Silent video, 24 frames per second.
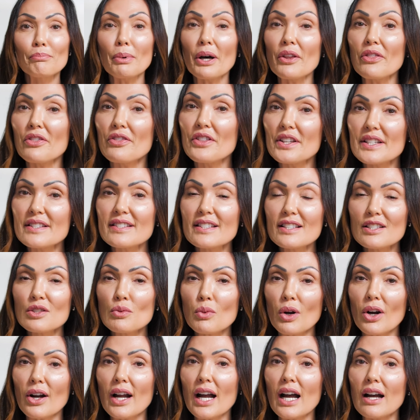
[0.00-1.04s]
But this is
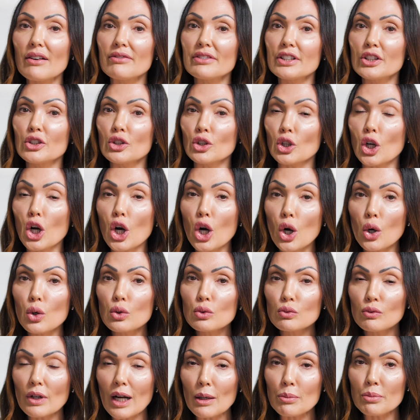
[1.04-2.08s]
where having your
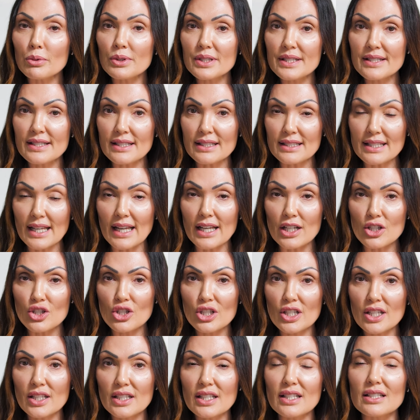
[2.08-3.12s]
own
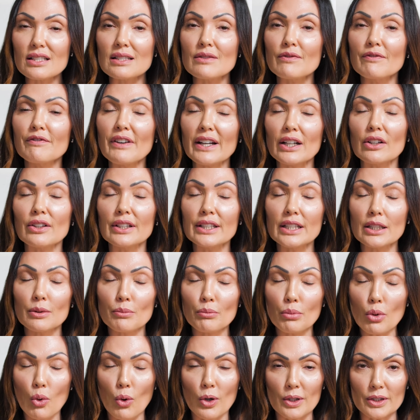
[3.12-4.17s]
representation is very
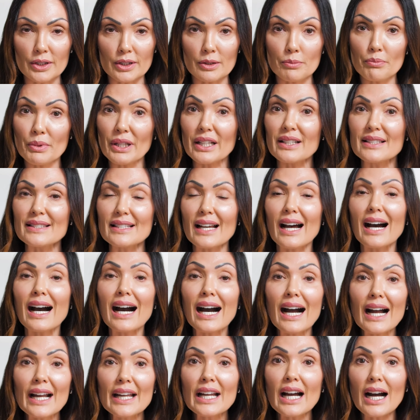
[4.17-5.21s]
important, because
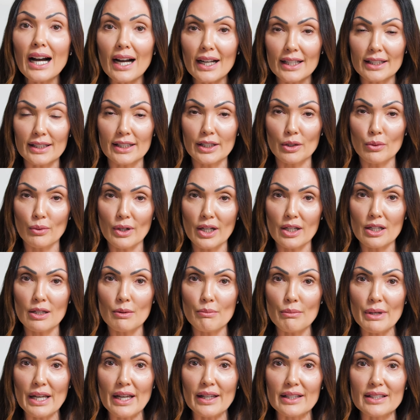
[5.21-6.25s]
I highly
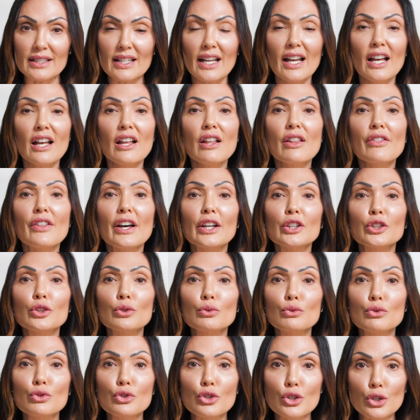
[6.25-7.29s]
recommend that
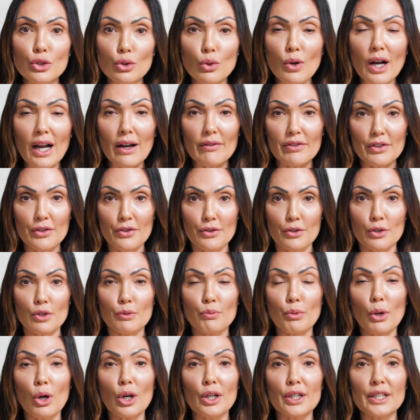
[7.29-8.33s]
you do have a
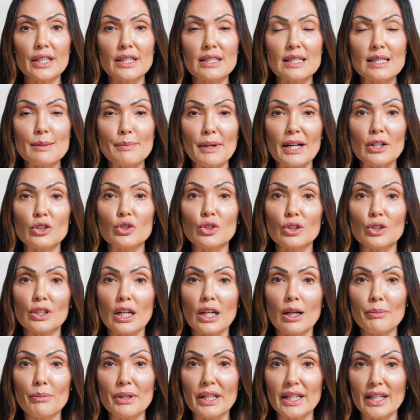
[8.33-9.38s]
third-party inspector
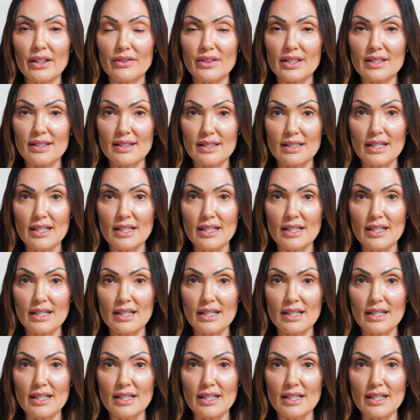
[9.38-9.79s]
come in at this